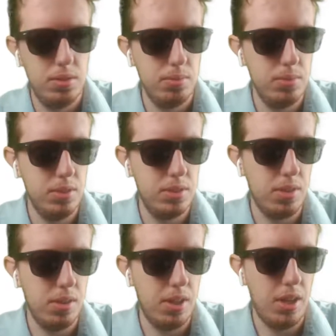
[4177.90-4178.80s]

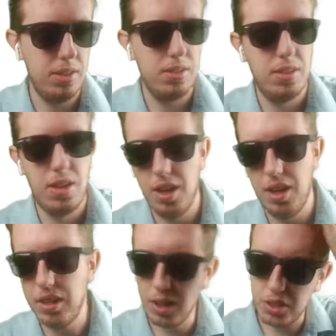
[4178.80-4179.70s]
Restart that.
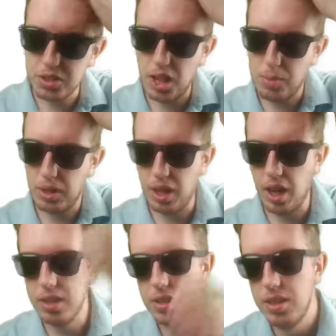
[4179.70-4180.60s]
I need all the time I can
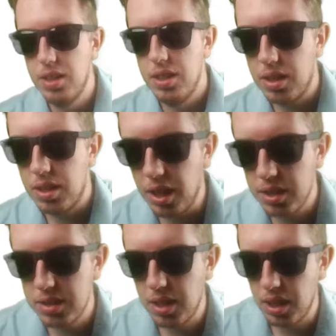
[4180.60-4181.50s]
get.
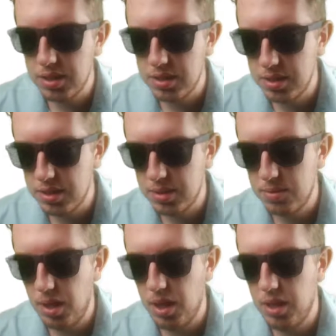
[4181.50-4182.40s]
Alright, tests.
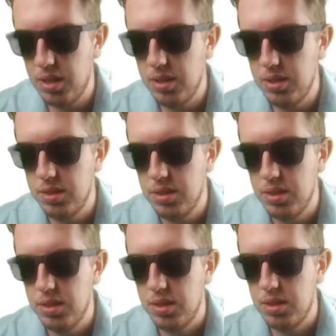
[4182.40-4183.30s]
Red,
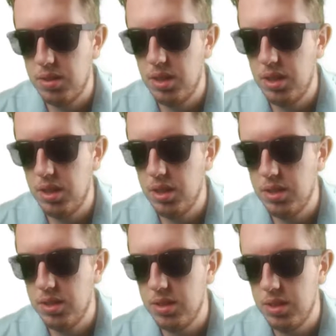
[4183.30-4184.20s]

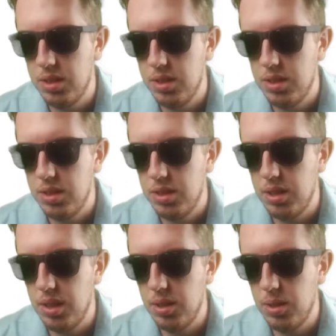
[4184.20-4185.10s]
green,
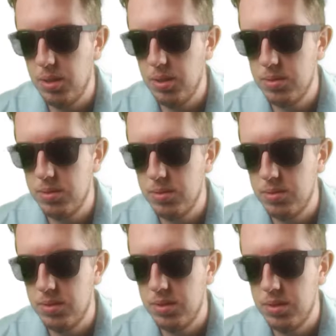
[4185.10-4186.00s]
yellow,
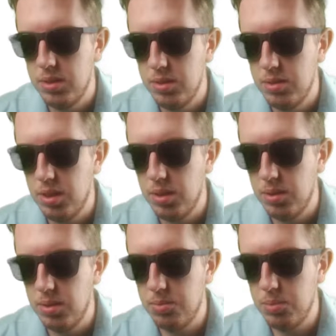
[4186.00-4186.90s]

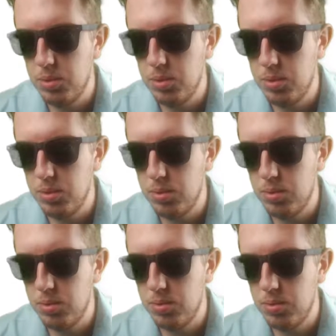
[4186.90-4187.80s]

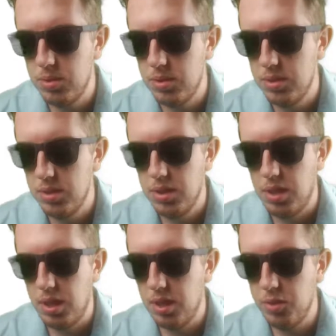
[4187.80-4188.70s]
blue.
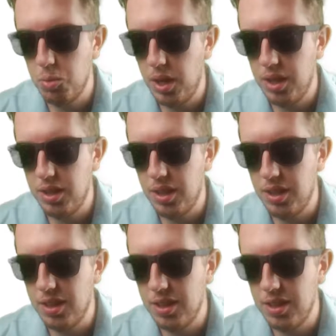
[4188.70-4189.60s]
I love the way
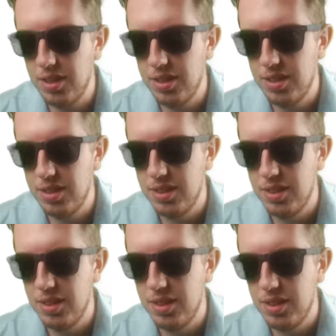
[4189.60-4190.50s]
they
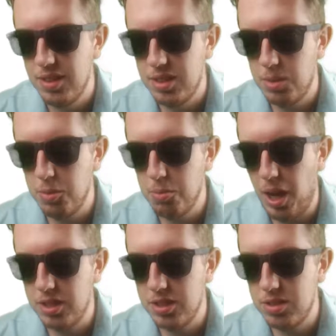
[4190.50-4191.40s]
some of the
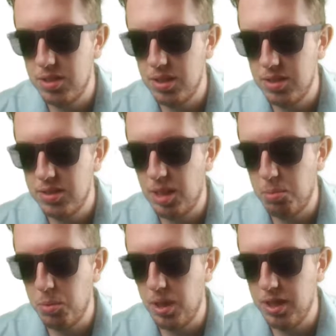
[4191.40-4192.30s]
matches
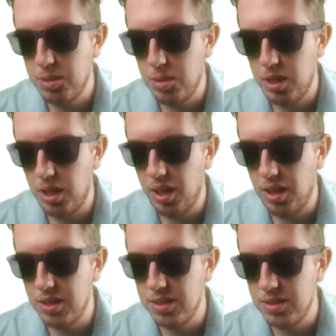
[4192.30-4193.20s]
separate depending
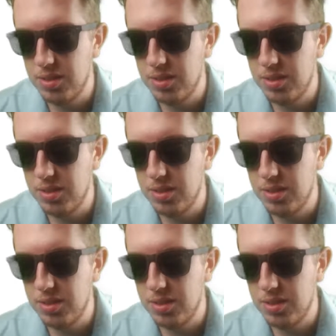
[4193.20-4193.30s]
on,